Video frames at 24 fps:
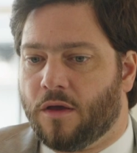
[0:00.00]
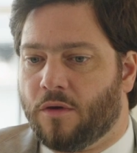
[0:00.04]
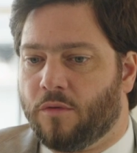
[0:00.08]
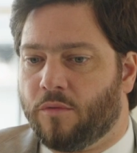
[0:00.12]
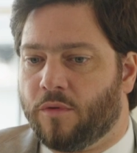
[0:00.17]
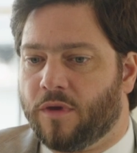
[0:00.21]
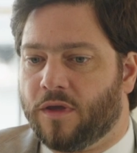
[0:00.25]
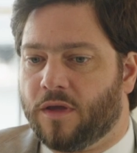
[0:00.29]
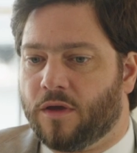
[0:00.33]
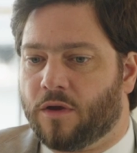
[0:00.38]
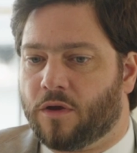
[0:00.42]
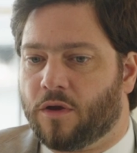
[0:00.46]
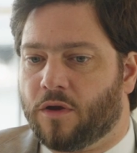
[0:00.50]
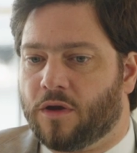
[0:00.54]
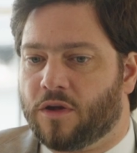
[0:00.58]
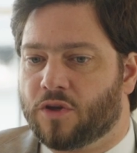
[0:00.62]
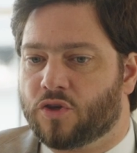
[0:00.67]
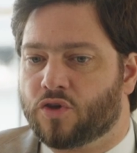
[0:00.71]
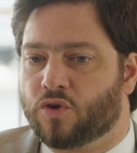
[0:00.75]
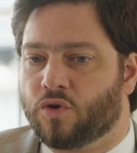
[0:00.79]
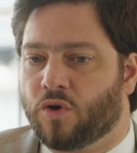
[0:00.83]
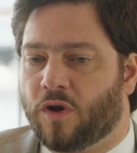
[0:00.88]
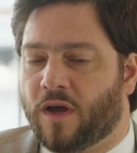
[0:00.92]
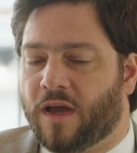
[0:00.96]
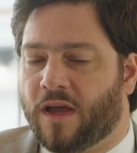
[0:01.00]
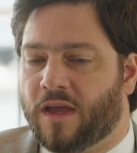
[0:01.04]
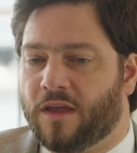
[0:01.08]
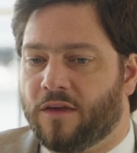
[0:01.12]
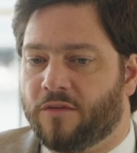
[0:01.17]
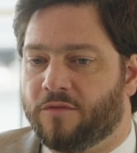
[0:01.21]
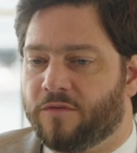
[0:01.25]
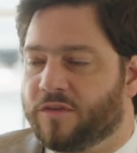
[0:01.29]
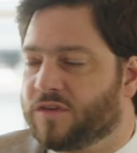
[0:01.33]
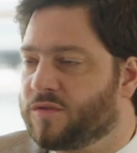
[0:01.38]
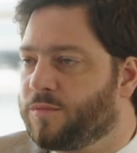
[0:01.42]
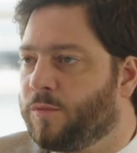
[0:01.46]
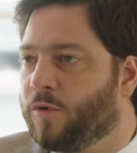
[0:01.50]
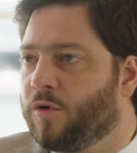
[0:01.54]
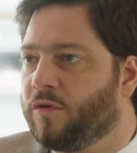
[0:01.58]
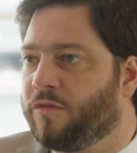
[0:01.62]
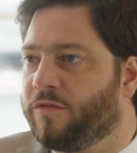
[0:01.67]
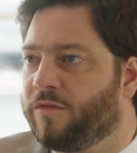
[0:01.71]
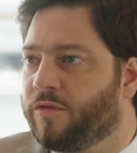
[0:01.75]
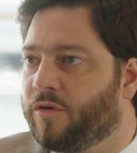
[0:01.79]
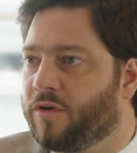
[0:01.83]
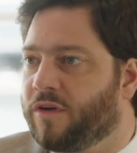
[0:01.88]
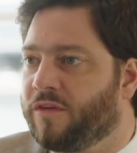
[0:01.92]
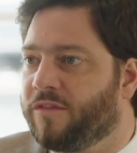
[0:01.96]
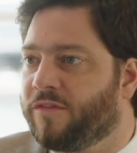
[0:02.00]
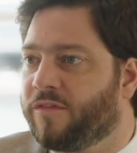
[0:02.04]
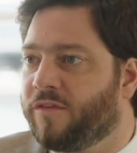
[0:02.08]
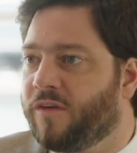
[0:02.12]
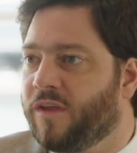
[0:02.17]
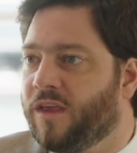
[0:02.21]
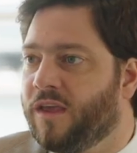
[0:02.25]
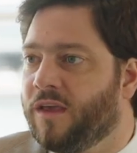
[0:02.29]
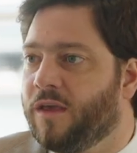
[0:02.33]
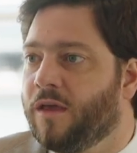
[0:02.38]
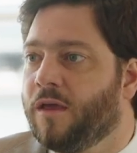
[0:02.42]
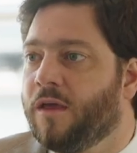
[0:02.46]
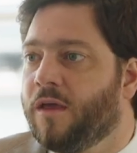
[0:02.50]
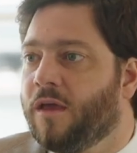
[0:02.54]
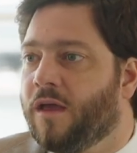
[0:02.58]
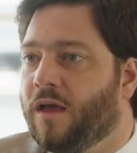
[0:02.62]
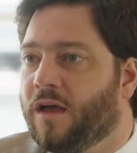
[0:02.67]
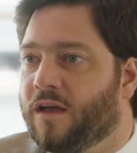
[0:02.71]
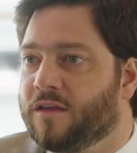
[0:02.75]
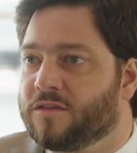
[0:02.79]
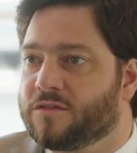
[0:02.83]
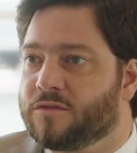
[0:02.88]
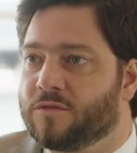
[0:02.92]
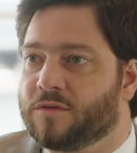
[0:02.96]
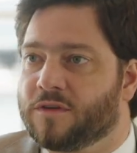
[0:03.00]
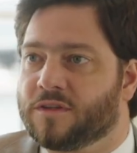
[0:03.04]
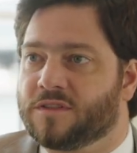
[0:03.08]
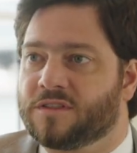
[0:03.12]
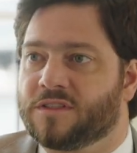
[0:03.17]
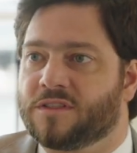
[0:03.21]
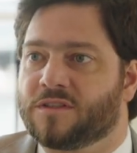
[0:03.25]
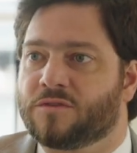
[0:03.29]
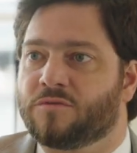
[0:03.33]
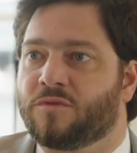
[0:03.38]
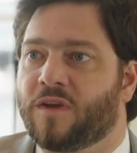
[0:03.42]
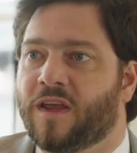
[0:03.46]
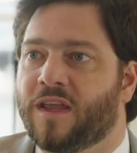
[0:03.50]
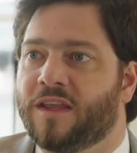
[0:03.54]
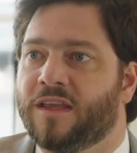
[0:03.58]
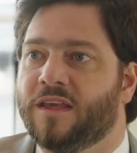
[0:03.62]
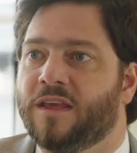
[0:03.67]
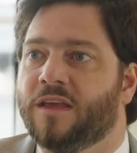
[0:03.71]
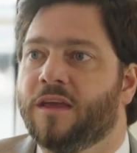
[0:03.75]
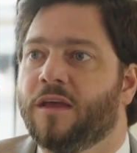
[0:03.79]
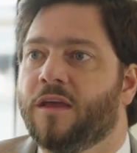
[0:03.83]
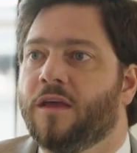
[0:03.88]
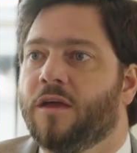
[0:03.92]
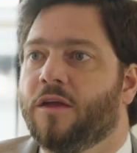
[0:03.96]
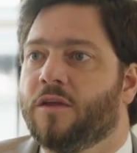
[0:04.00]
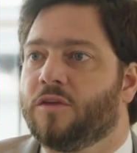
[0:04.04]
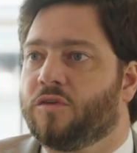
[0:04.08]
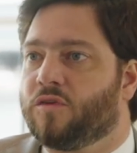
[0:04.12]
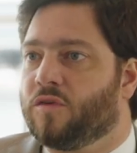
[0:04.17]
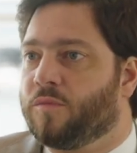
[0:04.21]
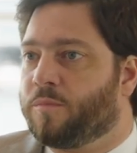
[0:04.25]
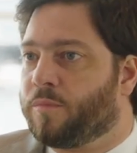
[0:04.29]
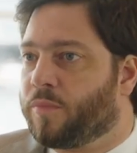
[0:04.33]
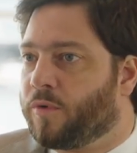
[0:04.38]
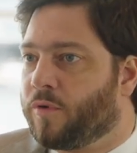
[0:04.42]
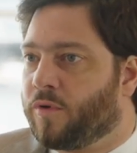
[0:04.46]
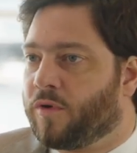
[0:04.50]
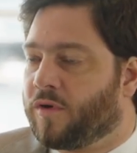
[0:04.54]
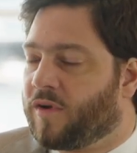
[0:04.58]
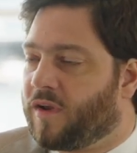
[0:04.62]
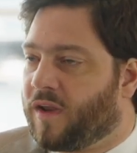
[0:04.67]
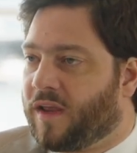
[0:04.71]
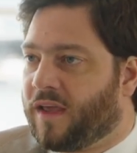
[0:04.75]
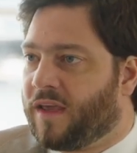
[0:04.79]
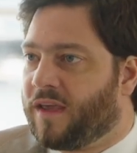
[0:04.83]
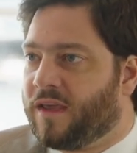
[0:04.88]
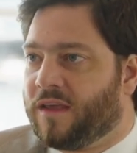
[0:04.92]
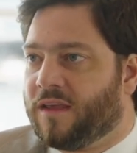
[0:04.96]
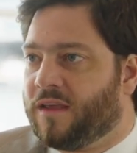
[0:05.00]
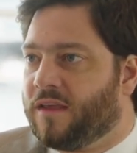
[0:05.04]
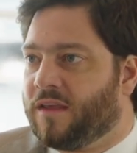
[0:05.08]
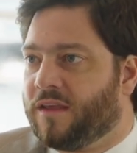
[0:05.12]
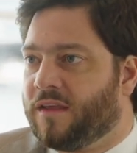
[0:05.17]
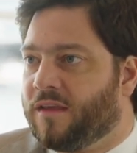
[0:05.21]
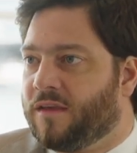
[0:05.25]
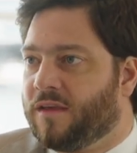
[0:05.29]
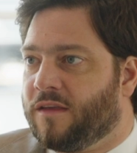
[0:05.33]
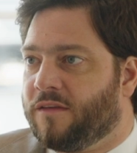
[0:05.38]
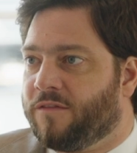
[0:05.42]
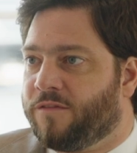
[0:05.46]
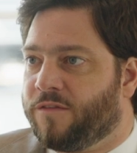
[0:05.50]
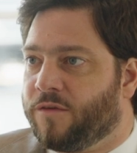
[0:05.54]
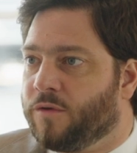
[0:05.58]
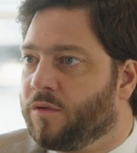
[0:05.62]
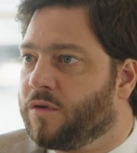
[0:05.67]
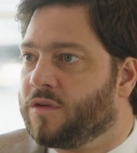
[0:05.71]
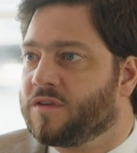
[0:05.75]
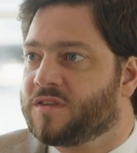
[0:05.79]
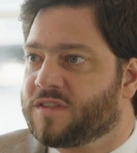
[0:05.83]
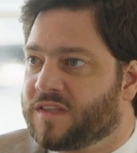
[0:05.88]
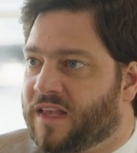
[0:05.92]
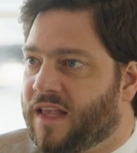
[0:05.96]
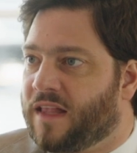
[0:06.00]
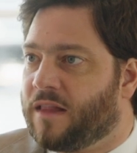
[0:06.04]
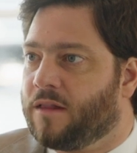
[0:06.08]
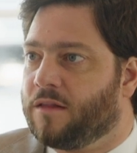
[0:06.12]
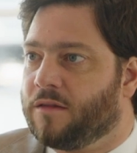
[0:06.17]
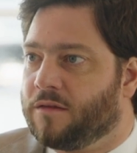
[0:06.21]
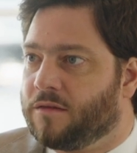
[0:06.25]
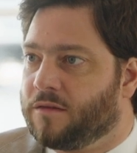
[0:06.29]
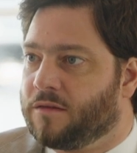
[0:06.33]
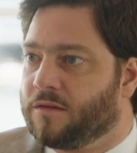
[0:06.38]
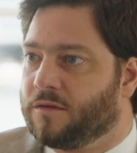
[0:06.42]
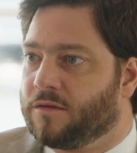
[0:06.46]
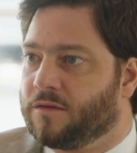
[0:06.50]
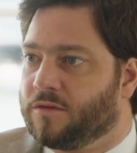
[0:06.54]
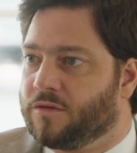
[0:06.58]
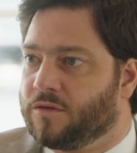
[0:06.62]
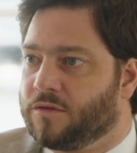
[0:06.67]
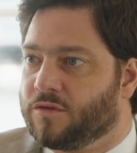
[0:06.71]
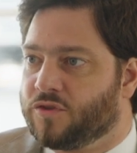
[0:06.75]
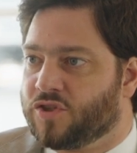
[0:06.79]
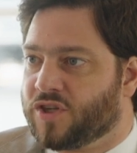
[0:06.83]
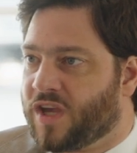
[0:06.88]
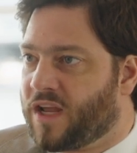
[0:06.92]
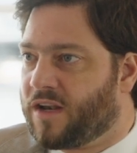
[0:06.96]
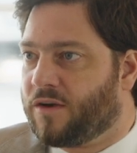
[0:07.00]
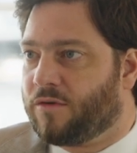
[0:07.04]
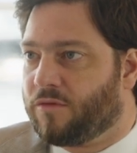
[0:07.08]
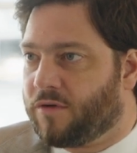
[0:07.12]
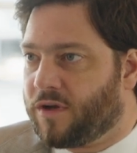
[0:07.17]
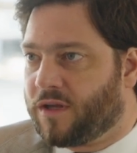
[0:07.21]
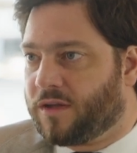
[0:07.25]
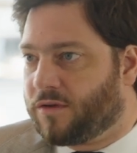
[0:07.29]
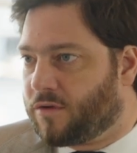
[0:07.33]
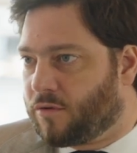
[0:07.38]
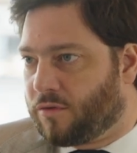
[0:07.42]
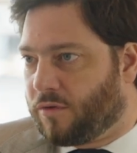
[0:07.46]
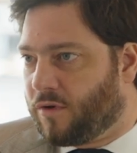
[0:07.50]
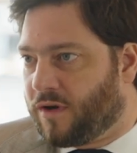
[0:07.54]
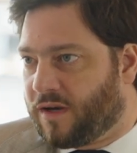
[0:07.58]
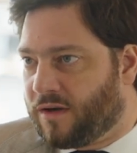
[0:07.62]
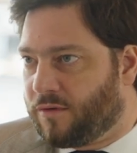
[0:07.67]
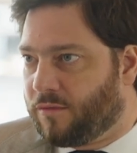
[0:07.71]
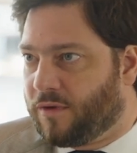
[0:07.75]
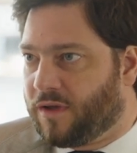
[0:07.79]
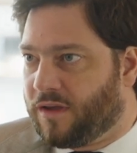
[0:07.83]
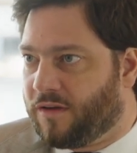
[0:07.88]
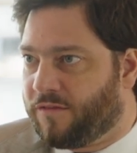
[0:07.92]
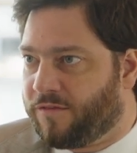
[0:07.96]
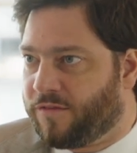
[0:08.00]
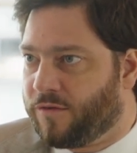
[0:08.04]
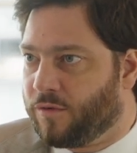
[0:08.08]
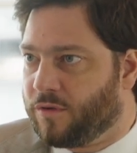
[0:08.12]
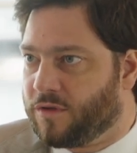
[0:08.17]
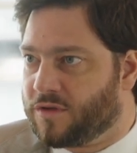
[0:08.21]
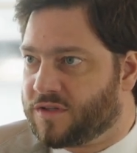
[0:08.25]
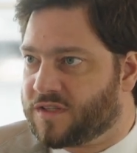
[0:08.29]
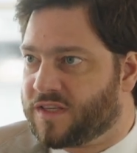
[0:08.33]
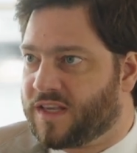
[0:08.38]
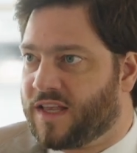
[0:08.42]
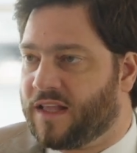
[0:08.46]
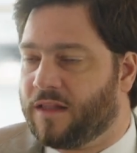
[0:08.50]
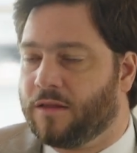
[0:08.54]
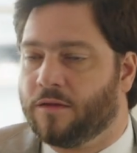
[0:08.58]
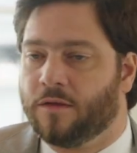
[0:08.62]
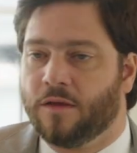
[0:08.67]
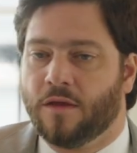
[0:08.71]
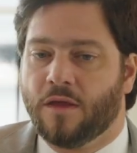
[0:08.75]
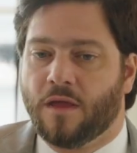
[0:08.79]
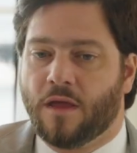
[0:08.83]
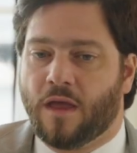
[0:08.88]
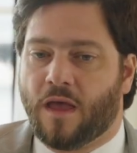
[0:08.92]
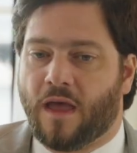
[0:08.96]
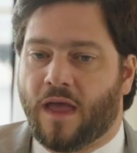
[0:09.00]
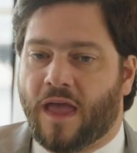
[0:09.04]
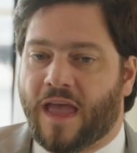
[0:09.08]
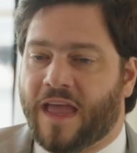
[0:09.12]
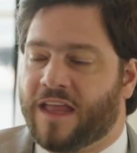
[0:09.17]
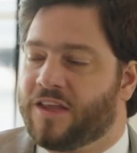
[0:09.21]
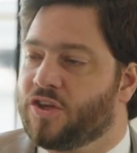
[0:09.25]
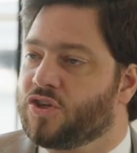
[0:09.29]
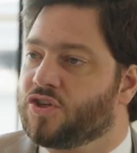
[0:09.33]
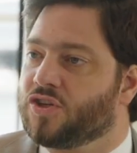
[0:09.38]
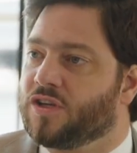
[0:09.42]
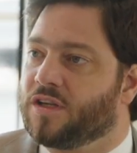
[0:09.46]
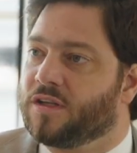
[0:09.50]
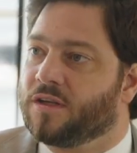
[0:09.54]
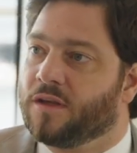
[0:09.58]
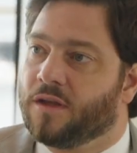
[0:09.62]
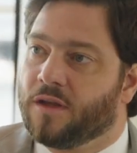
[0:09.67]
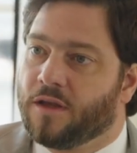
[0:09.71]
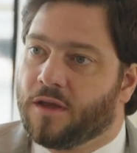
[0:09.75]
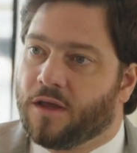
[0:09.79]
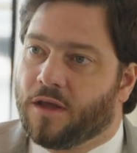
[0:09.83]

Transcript: we are going to try on the small 43 as soon as it's ready to put a fuel cell generator, or anyway a fuel cell engine.